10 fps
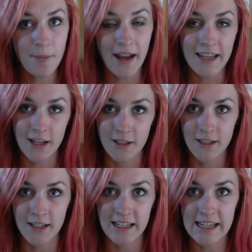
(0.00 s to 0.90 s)
by
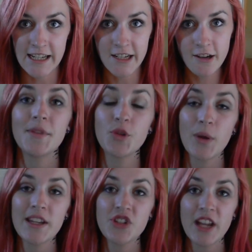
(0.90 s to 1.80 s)
Kirsten Gere,
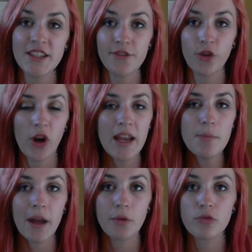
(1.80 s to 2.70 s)
Between Shades of Grey
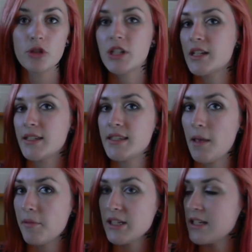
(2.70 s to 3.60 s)
by Ruta
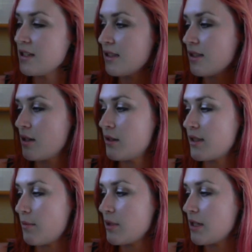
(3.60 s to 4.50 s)
Sepetis,
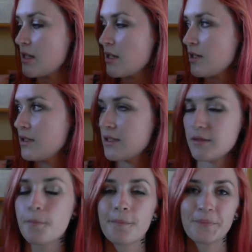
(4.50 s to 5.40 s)
Sepetis,
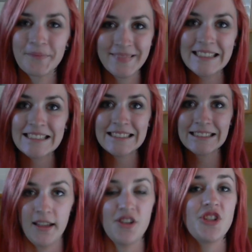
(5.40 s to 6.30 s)

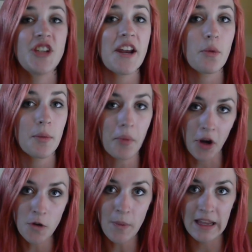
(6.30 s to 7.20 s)
and Shadow and
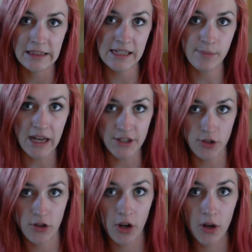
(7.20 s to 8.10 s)
Bone by Leigh
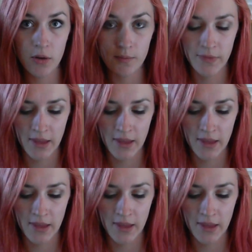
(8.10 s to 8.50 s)
Bardugo.